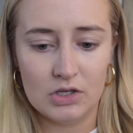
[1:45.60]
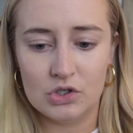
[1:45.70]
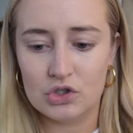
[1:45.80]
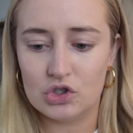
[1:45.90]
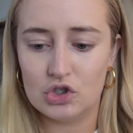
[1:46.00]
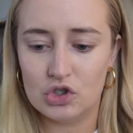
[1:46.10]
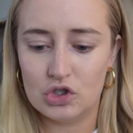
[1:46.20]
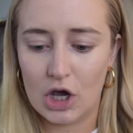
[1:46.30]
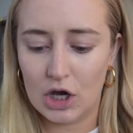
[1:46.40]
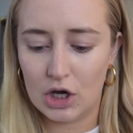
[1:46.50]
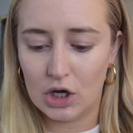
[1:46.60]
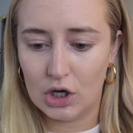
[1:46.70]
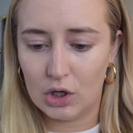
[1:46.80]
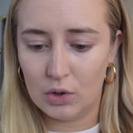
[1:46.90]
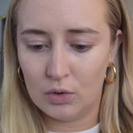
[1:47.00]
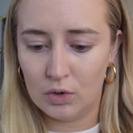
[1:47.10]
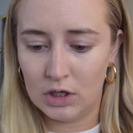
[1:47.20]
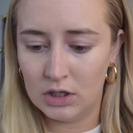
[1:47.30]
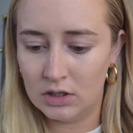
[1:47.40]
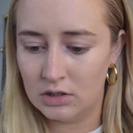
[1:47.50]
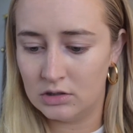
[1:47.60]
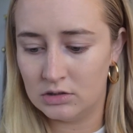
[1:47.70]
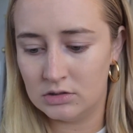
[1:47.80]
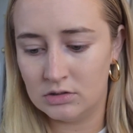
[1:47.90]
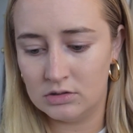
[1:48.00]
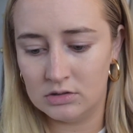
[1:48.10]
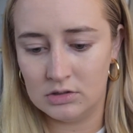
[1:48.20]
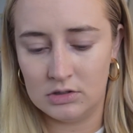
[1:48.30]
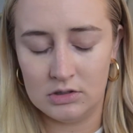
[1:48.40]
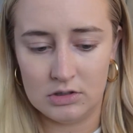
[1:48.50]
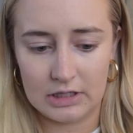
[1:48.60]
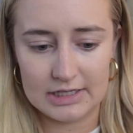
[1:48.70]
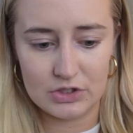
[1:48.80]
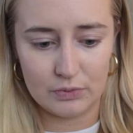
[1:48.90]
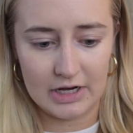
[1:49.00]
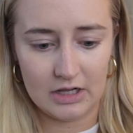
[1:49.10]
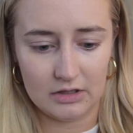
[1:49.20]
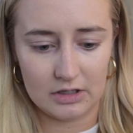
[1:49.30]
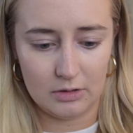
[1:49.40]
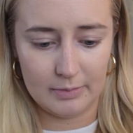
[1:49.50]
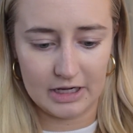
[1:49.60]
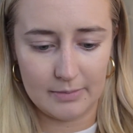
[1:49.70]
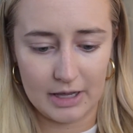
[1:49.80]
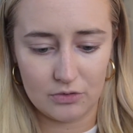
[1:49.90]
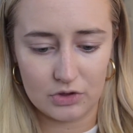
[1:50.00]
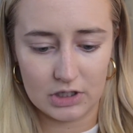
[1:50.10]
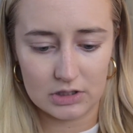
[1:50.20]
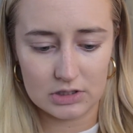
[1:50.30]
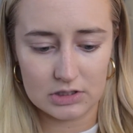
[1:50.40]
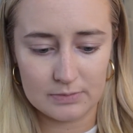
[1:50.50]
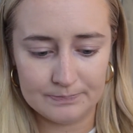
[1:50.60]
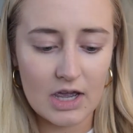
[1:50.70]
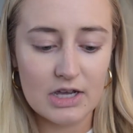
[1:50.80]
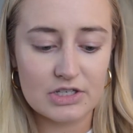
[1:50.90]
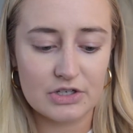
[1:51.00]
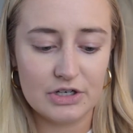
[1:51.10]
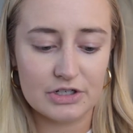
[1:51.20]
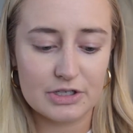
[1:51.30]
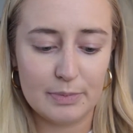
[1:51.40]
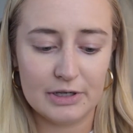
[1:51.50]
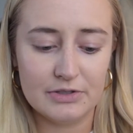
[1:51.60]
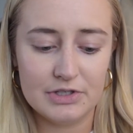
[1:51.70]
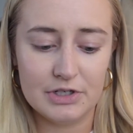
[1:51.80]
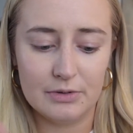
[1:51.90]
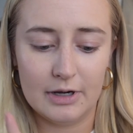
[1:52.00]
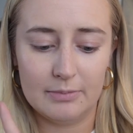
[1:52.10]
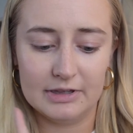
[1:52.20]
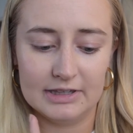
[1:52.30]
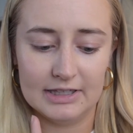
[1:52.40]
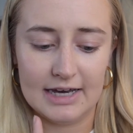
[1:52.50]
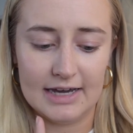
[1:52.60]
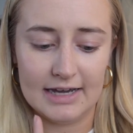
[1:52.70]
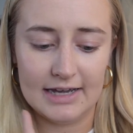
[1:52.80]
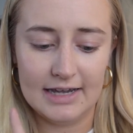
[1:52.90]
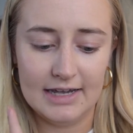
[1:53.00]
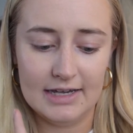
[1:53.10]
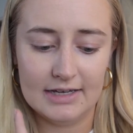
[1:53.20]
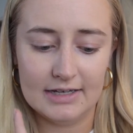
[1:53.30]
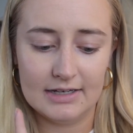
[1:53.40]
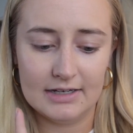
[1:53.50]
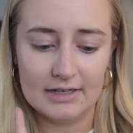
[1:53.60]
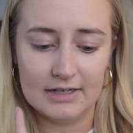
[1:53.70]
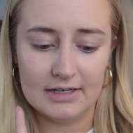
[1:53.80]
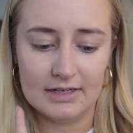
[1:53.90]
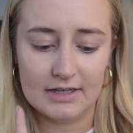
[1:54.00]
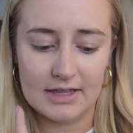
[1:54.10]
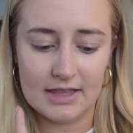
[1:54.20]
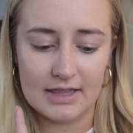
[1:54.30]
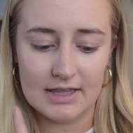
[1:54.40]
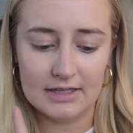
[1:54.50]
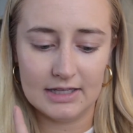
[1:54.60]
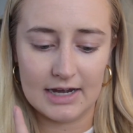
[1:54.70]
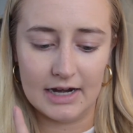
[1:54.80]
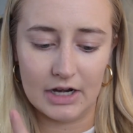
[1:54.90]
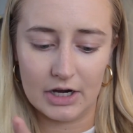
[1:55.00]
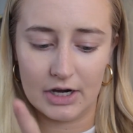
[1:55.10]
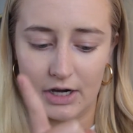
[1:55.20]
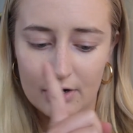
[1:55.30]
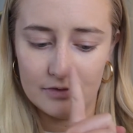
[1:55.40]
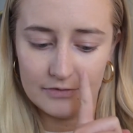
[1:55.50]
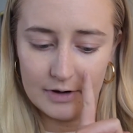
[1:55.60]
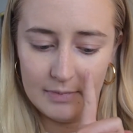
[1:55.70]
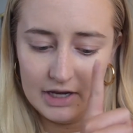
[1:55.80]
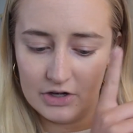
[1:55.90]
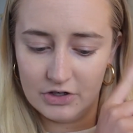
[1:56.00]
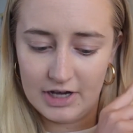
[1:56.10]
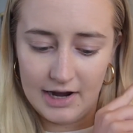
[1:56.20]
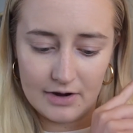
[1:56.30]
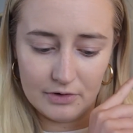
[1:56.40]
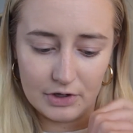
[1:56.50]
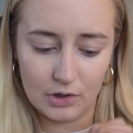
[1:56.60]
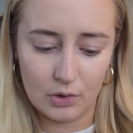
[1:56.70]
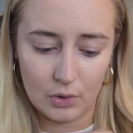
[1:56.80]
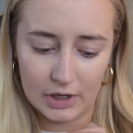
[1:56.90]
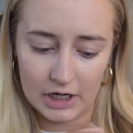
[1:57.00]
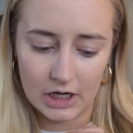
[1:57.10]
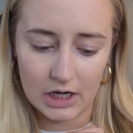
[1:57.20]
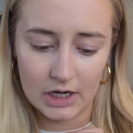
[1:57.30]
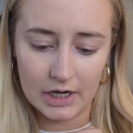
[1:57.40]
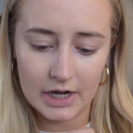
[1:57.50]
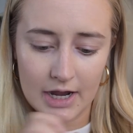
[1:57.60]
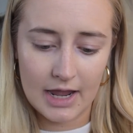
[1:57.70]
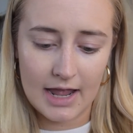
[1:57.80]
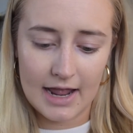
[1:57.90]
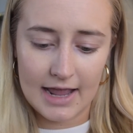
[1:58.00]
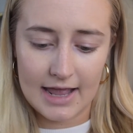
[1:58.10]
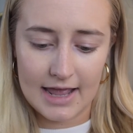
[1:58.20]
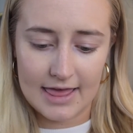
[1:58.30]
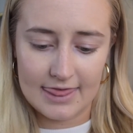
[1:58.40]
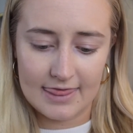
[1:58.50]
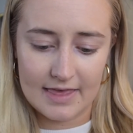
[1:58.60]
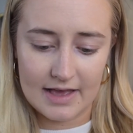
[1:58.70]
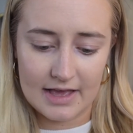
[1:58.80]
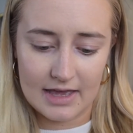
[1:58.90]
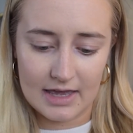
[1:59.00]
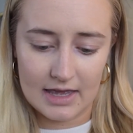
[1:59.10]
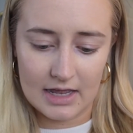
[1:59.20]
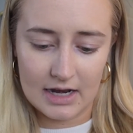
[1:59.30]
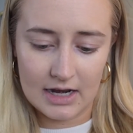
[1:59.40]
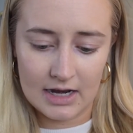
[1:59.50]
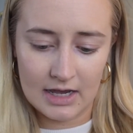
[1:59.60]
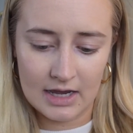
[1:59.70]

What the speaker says: So let's read a little bit about this. So you're supposed to apply the liner from inner to outer corner, and then